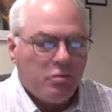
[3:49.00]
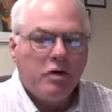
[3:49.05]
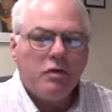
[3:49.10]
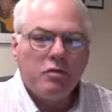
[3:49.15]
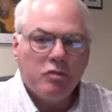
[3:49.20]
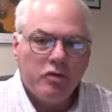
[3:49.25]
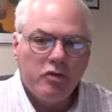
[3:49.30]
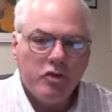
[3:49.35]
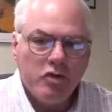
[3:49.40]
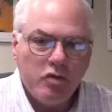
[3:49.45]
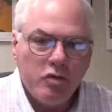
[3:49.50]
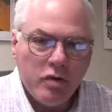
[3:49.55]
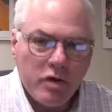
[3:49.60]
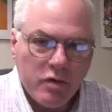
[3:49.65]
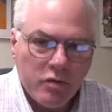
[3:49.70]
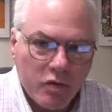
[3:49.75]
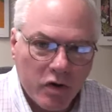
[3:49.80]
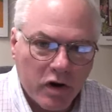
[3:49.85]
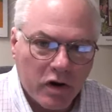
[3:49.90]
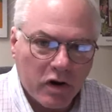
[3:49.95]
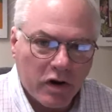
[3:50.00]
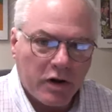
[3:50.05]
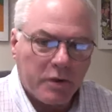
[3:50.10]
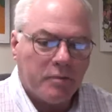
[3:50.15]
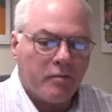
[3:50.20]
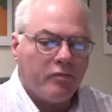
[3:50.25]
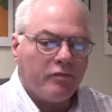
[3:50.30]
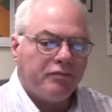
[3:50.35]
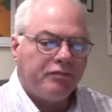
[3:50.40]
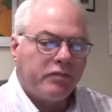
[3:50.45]
But do we really?
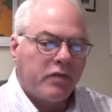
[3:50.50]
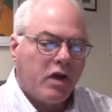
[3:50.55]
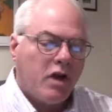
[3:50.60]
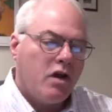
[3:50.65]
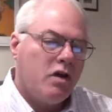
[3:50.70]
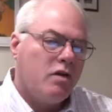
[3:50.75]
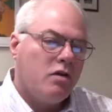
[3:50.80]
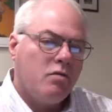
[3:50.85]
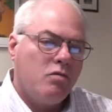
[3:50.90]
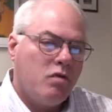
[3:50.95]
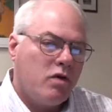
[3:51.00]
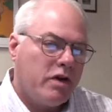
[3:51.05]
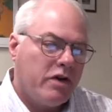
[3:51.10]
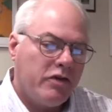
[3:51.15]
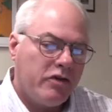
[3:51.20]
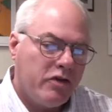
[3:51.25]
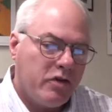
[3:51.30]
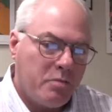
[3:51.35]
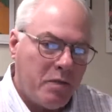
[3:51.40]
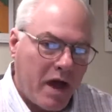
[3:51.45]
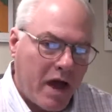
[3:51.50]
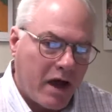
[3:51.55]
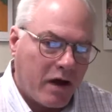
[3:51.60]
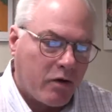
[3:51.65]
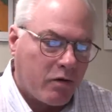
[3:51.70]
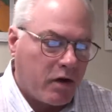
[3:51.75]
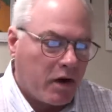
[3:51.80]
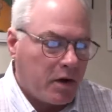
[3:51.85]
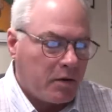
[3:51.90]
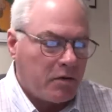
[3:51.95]
What is the
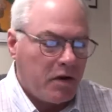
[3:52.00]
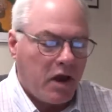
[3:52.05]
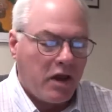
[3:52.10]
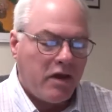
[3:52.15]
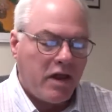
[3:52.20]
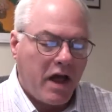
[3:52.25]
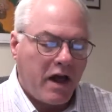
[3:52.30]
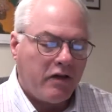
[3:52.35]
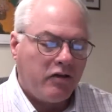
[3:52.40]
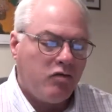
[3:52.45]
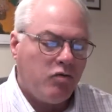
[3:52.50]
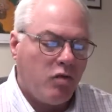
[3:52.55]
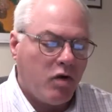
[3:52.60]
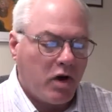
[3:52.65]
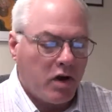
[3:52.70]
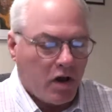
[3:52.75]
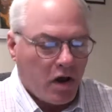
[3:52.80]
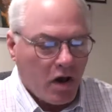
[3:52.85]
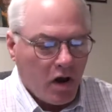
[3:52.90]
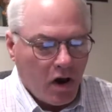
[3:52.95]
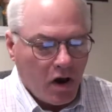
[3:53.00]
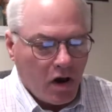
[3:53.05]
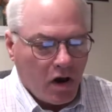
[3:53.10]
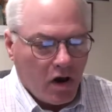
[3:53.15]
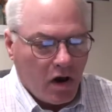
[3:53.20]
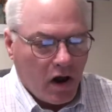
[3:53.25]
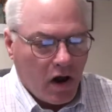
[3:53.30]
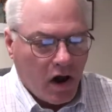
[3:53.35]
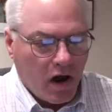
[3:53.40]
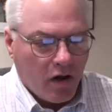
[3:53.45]
background? And that's what
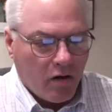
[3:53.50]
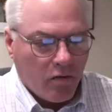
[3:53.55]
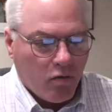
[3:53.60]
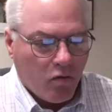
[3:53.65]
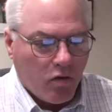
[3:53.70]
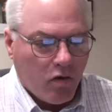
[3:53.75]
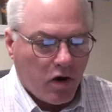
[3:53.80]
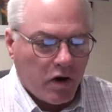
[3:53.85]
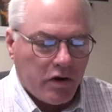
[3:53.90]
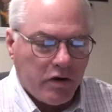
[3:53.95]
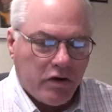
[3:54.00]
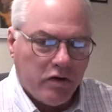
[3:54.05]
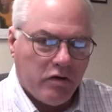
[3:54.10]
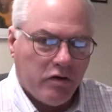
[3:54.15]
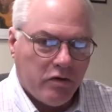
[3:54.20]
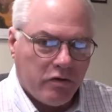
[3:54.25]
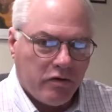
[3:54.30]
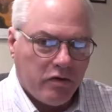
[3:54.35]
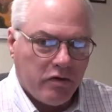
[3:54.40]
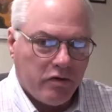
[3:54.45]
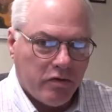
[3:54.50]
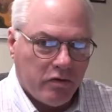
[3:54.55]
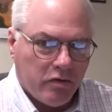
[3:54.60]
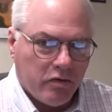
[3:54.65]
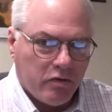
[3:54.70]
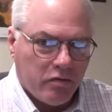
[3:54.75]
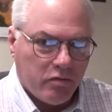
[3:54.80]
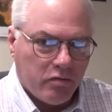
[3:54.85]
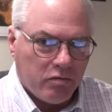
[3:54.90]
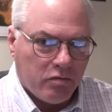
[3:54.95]
I want you
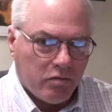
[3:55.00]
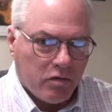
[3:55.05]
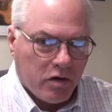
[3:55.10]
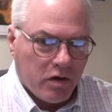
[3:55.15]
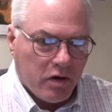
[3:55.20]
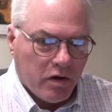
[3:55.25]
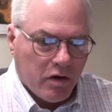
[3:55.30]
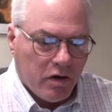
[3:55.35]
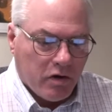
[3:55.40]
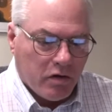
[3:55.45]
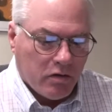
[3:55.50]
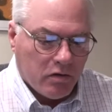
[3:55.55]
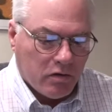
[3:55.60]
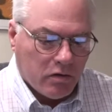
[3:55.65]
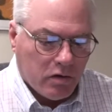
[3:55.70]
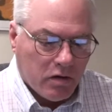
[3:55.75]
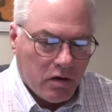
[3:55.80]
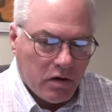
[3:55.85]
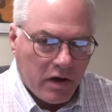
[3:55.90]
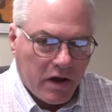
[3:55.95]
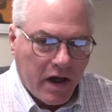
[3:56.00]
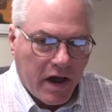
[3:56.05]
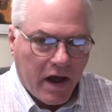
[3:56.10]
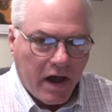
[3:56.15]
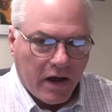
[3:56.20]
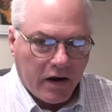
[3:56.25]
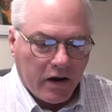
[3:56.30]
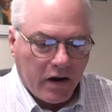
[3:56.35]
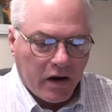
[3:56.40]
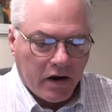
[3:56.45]
to look
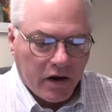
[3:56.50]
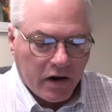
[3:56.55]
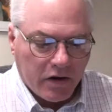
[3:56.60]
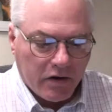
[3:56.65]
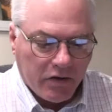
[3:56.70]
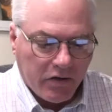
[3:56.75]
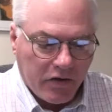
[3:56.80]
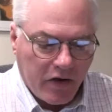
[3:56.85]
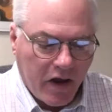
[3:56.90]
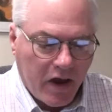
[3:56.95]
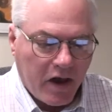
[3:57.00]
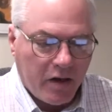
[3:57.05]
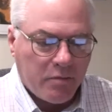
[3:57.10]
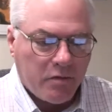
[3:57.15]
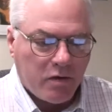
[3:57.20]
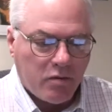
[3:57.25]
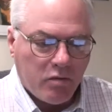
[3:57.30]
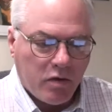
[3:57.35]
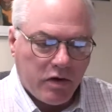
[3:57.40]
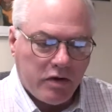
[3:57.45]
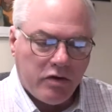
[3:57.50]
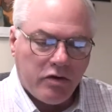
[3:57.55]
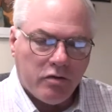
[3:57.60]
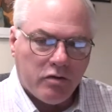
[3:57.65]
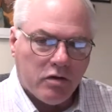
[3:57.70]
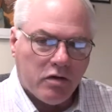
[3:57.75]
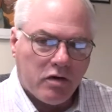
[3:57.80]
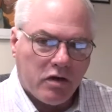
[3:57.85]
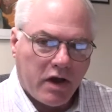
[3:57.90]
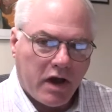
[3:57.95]
at and examine when you
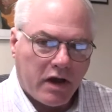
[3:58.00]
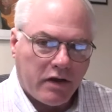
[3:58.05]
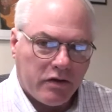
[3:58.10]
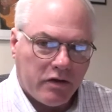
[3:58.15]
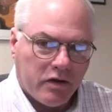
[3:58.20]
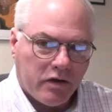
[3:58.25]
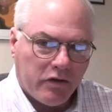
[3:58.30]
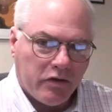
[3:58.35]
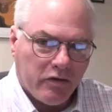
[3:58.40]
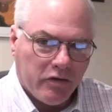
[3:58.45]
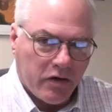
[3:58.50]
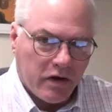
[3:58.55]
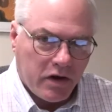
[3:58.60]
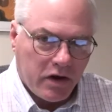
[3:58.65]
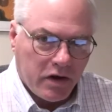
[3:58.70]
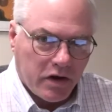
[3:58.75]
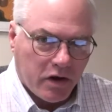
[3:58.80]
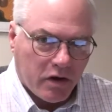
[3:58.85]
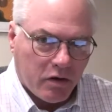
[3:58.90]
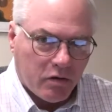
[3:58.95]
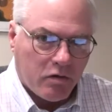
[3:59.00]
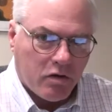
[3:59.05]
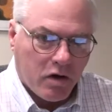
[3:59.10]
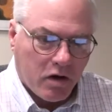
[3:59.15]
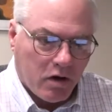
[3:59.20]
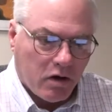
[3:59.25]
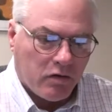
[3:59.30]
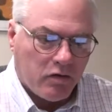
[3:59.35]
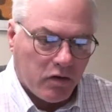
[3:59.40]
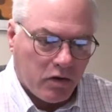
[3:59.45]
look at this video
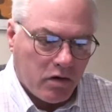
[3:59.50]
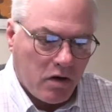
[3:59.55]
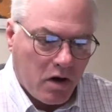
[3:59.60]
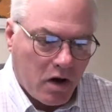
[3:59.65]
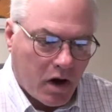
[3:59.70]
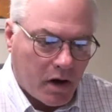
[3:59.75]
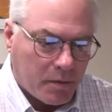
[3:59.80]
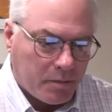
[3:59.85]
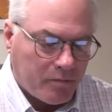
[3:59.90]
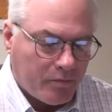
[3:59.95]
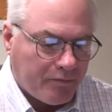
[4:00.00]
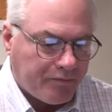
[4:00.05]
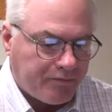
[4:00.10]
called The Law.